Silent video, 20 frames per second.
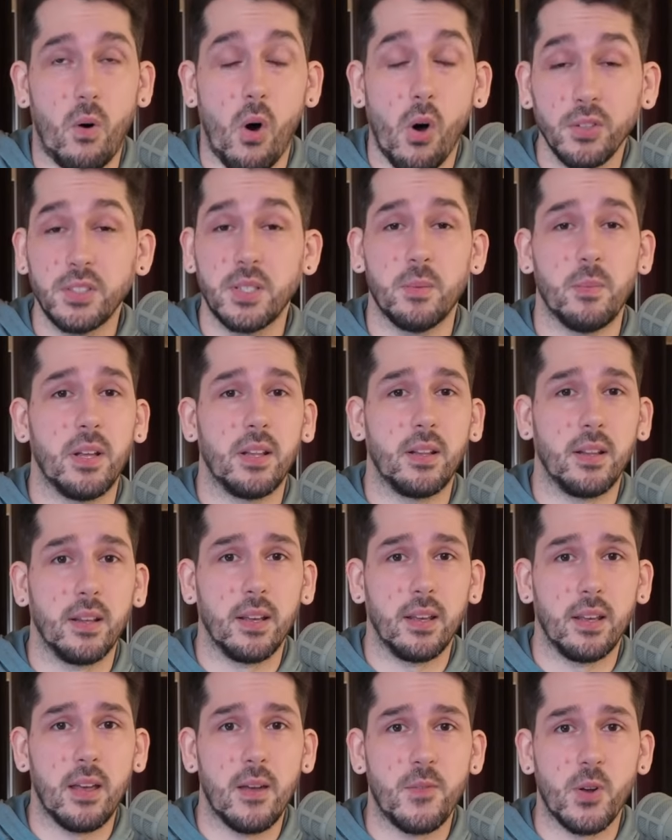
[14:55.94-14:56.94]

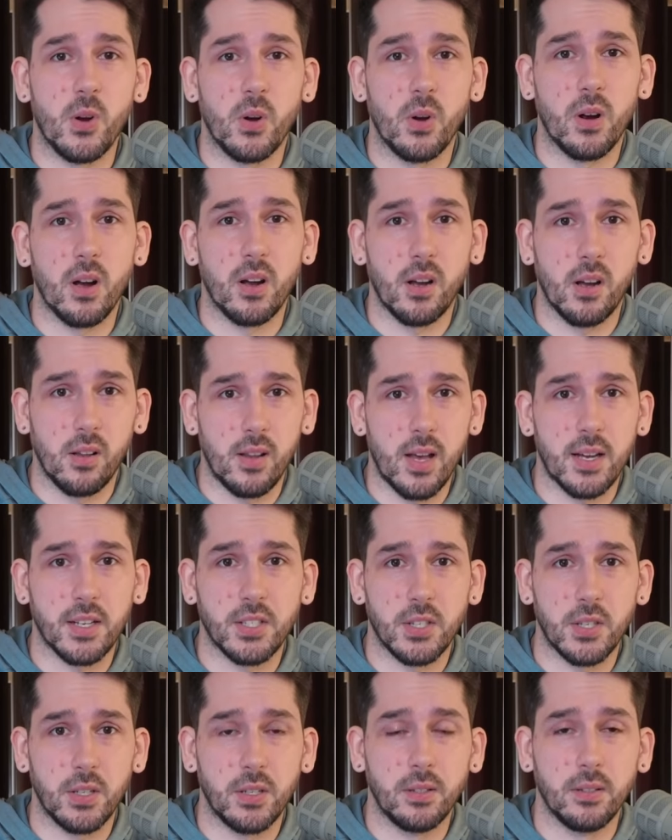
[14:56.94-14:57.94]
Ultimately, if you're a
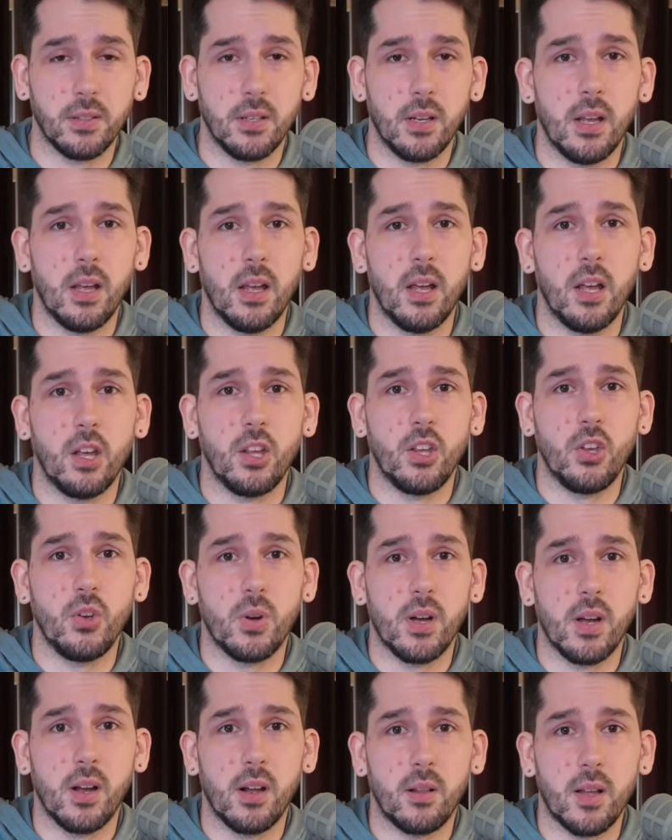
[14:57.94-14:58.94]
collector, you
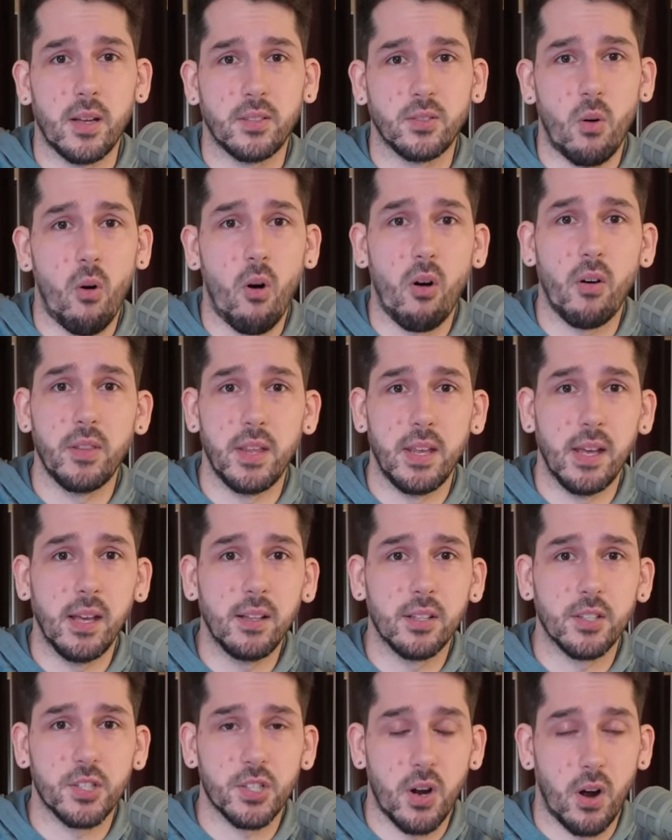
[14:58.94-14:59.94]
can collect all the
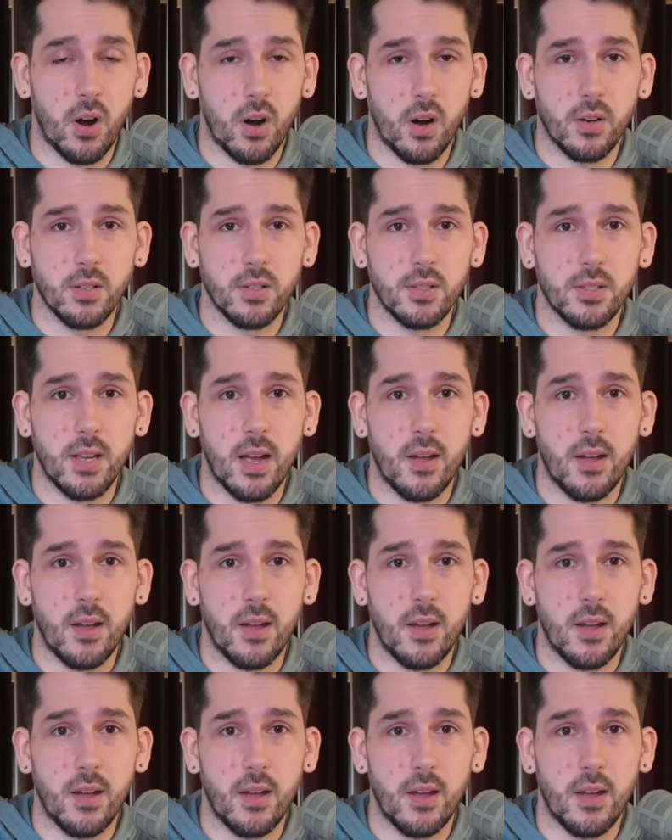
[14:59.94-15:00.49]
English cards,